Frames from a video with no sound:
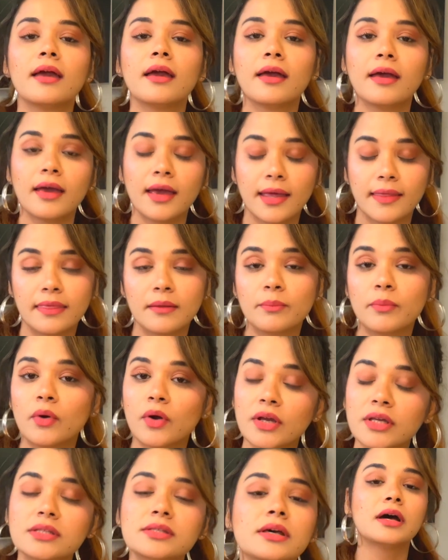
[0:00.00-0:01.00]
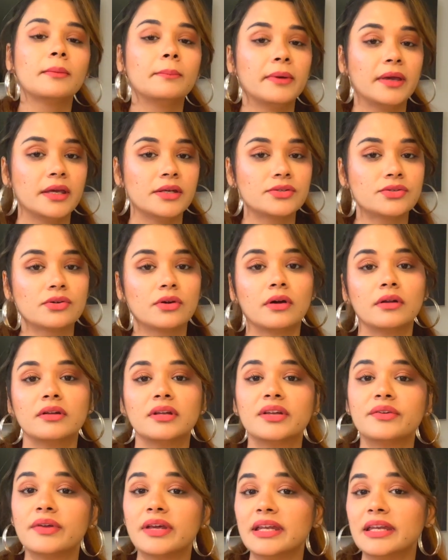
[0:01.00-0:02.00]
And the points are based on
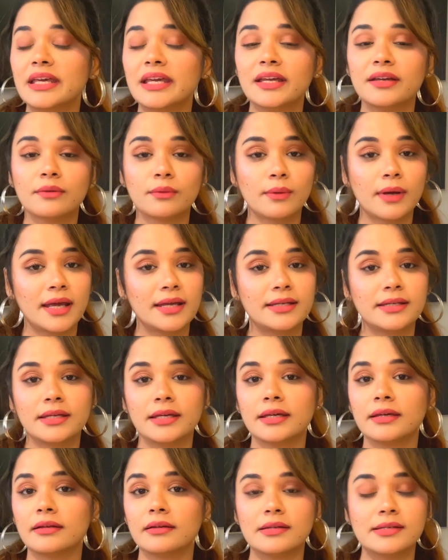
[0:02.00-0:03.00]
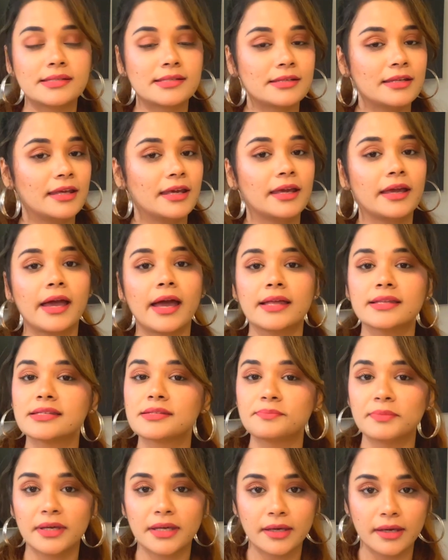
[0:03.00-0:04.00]
reading, writing, listening, and
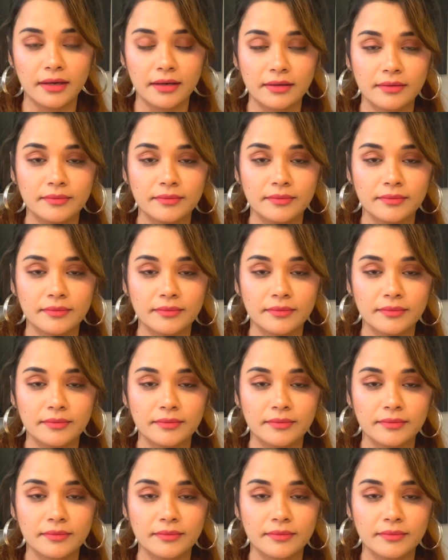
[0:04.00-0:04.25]
speaking.